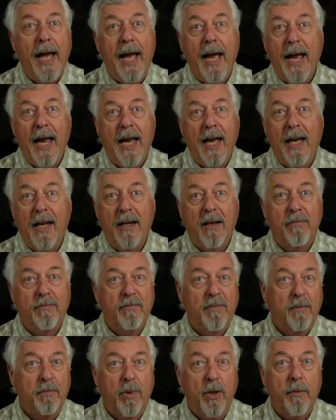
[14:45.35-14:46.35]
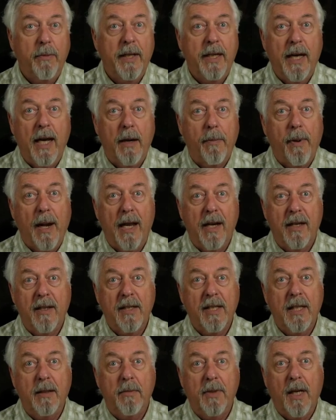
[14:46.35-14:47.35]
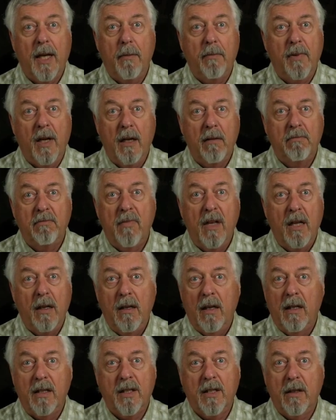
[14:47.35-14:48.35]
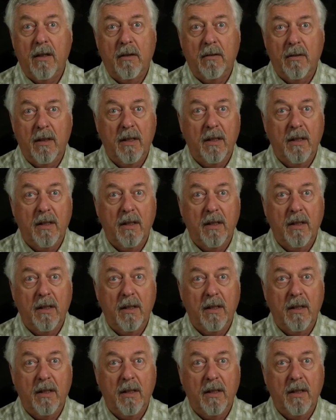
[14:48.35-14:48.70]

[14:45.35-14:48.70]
and blew my data plan at the same time. So,